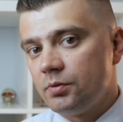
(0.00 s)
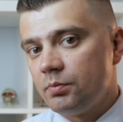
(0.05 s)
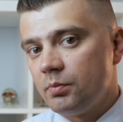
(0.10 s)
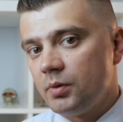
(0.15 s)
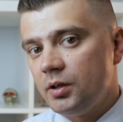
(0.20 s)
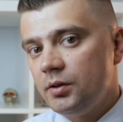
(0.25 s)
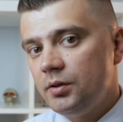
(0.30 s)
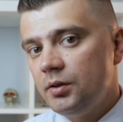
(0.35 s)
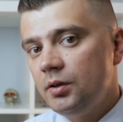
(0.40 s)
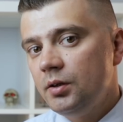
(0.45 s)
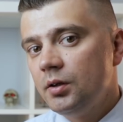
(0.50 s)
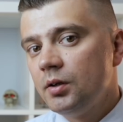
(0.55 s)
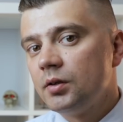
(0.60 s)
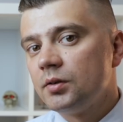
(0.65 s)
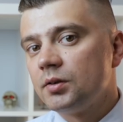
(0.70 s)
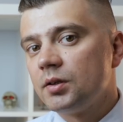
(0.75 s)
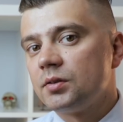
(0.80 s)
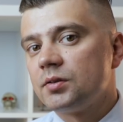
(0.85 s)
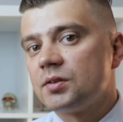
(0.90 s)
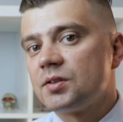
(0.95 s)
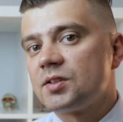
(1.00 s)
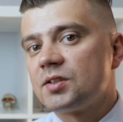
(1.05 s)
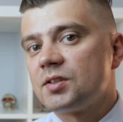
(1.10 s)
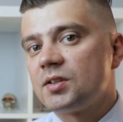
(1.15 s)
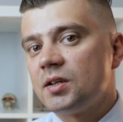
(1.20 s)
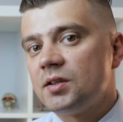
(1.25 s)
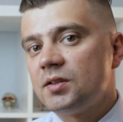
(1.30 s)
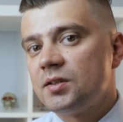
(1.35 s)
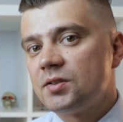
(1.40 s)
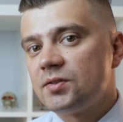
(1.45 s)
with money that is
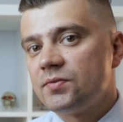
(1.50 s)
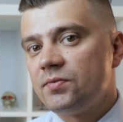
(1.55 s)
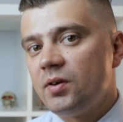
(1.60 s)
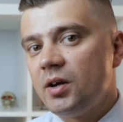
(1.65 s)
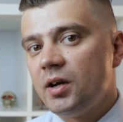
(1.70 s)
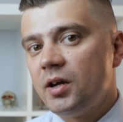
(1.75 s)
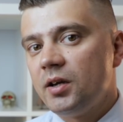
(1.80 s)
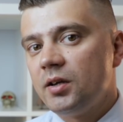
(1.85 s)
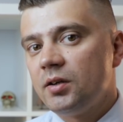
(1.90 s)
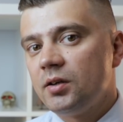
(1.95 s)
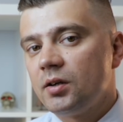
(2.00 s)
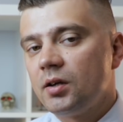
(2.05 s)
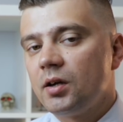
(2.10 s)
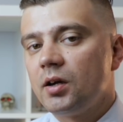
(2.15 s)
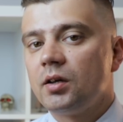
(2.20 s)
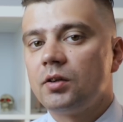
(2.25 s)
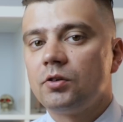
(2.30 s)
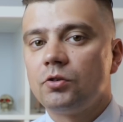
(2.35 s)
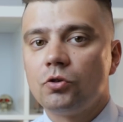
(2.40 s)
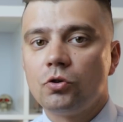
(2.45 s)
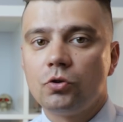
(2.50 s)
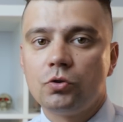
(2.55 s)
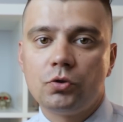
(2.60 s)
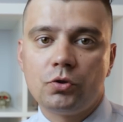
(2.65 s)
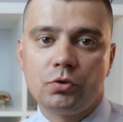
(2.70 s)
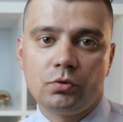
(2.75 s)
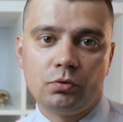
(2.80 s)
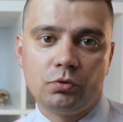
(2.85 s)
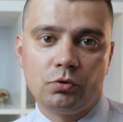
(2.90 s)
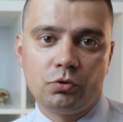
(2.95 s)
satisfying and
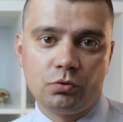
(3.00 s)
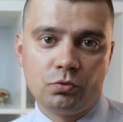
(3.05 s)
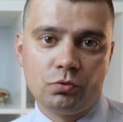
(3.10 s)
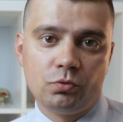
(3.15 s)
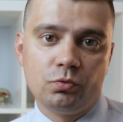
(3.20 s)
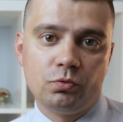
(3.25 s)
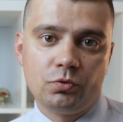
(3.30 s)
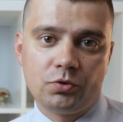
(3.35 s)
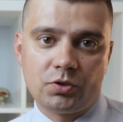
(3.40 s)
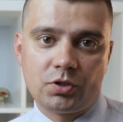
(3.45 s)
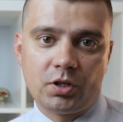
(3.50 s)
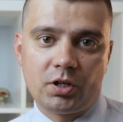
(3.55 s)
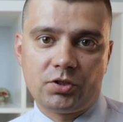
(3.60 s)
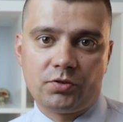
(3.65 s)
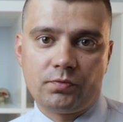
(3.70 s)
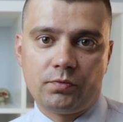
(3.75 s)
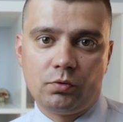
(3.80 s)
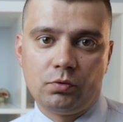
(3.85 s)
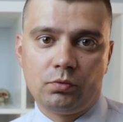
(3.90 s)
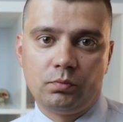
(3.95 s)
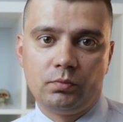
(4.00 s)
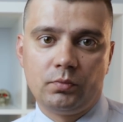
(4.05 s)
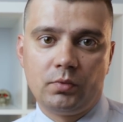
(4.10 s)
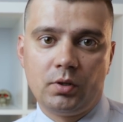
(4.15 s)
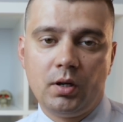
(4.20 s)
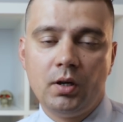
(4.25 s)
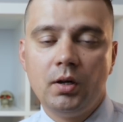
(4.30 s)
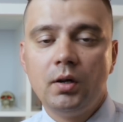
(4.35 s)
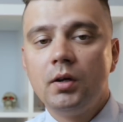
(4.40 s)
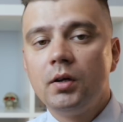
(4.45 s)
not too stressful,
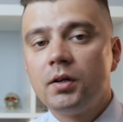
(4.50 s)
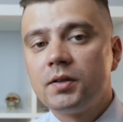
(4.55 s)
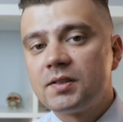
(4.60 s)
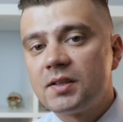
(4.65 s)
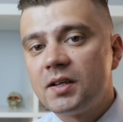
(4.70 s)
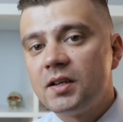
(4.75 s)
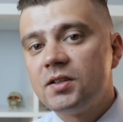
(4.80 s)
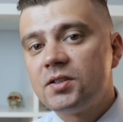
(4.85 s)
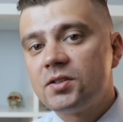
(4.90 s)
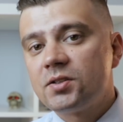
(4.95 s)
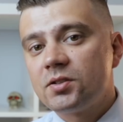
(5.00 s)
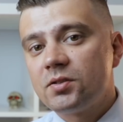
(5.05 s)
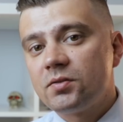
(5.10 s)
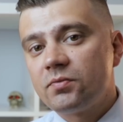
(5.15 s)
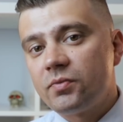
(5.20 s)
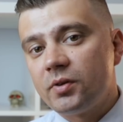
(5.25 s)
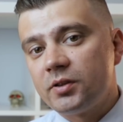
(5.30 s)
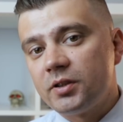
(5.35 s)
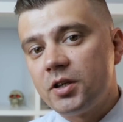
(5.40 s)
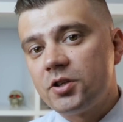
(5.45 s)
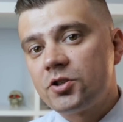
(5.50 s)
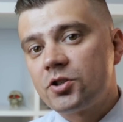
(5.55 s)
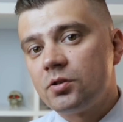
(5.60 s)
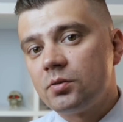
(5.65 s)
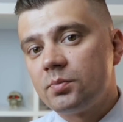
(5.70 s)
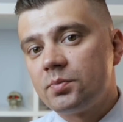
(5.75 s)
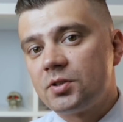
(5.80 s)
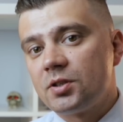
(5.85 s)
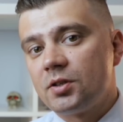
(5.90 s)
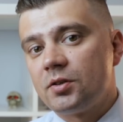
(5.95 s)
says
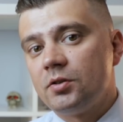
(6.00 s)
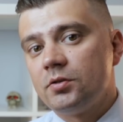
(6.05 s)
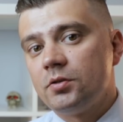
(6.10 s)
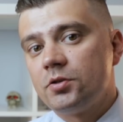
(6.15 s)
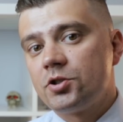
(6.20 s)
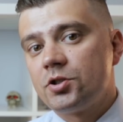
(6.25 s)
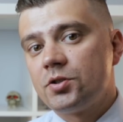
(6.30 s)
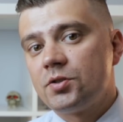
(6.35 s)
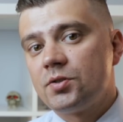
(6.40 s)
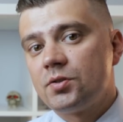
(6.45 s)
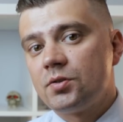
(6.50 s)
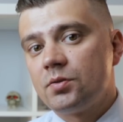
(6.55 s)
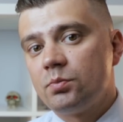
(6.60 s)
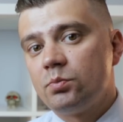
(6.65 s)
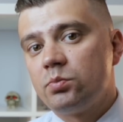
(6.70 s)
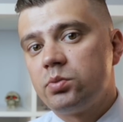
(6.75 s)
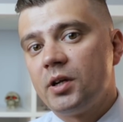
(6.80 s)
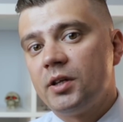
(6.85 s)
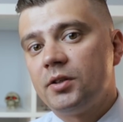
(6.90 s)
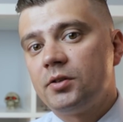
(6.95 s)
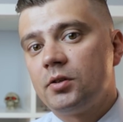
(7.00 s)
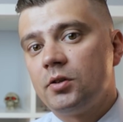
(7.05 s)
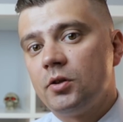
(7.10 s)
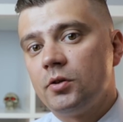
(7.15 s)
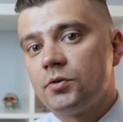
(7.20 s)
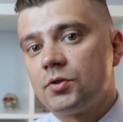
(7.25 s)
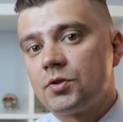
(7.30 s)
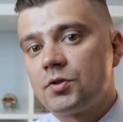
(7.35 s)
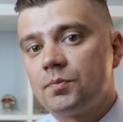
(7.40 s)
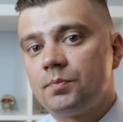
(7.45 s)
financial psychologist Brad
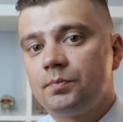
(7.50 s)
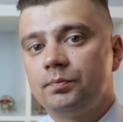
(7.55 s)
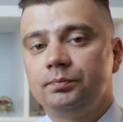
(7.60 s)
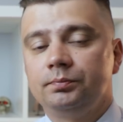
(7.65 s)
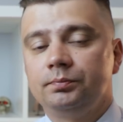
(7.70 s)
Klontz.